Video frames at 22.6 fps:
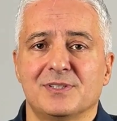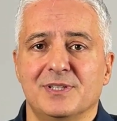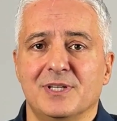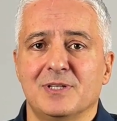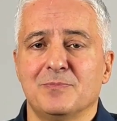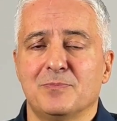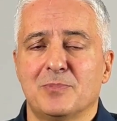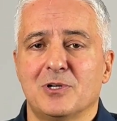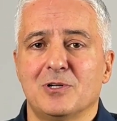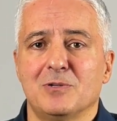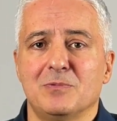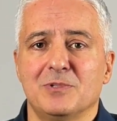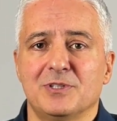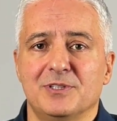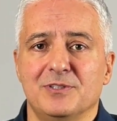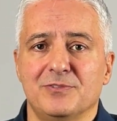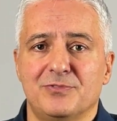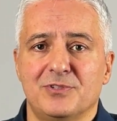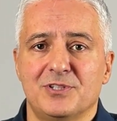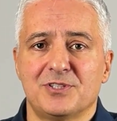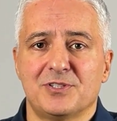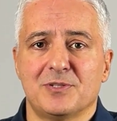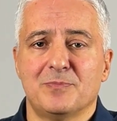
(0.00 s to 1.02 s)
then probably the
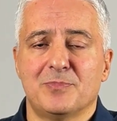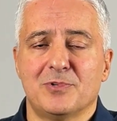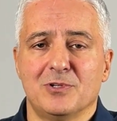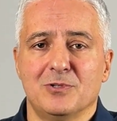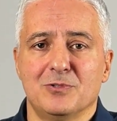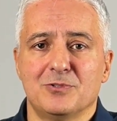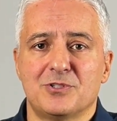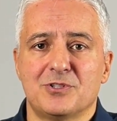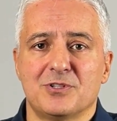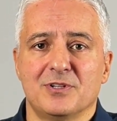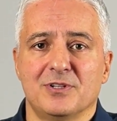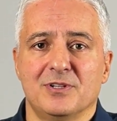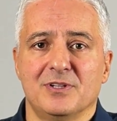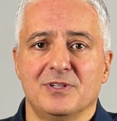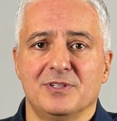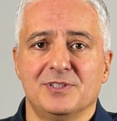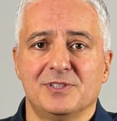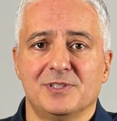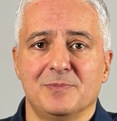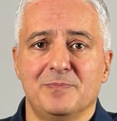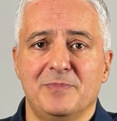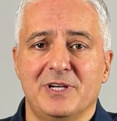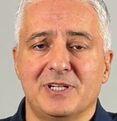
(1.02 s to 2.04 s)
first approach
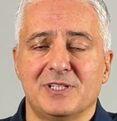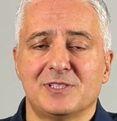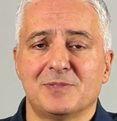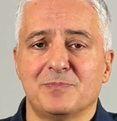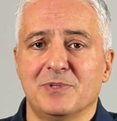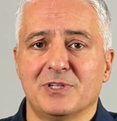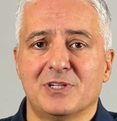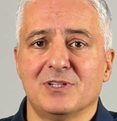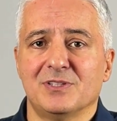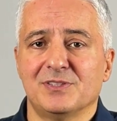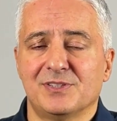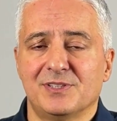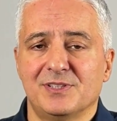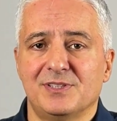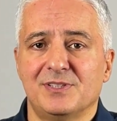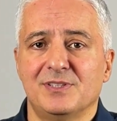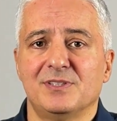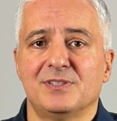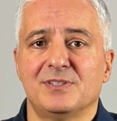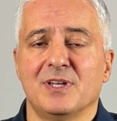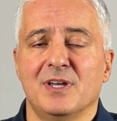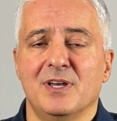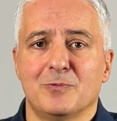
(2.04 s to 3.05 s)
is the best, because this
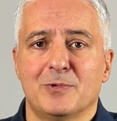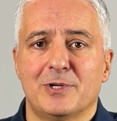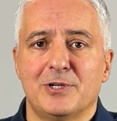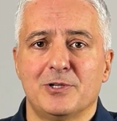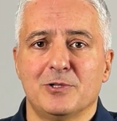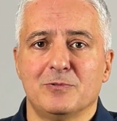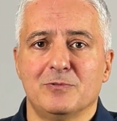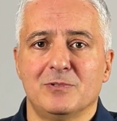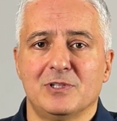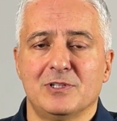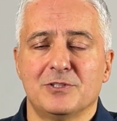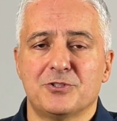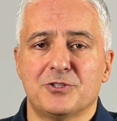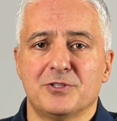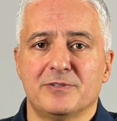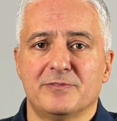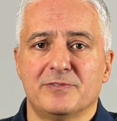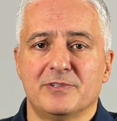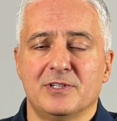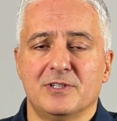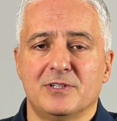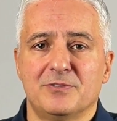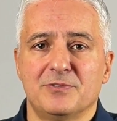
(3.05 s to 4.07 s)
is where you will
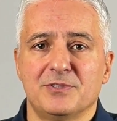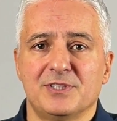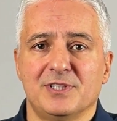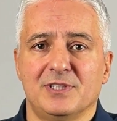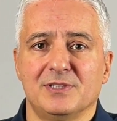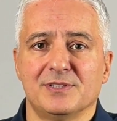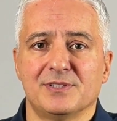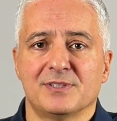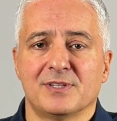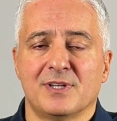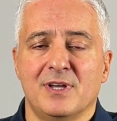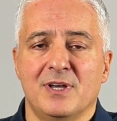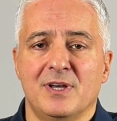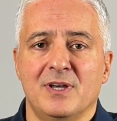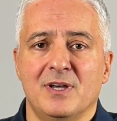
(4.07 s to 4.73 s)
achieve results.